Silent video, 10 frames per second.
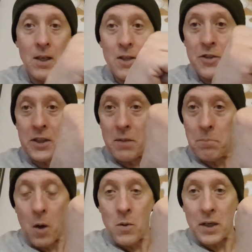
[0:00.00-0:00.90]
So you can
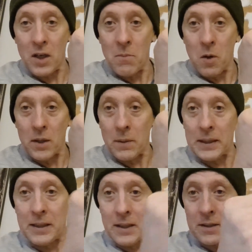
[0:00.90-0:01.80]
pull your elbow all the way in
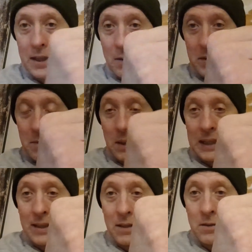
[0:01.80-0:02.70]
here and you hit with the
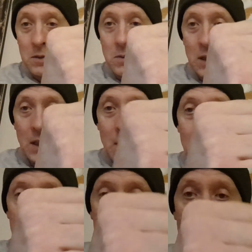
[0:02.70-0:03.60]
back of the knuckle.
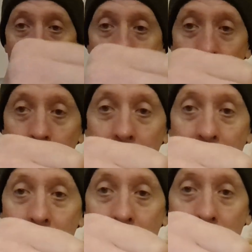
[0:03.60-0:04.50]
You can have it out
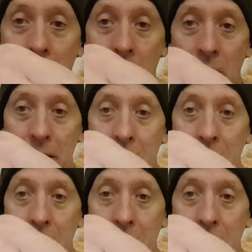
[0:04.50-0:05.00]
here and you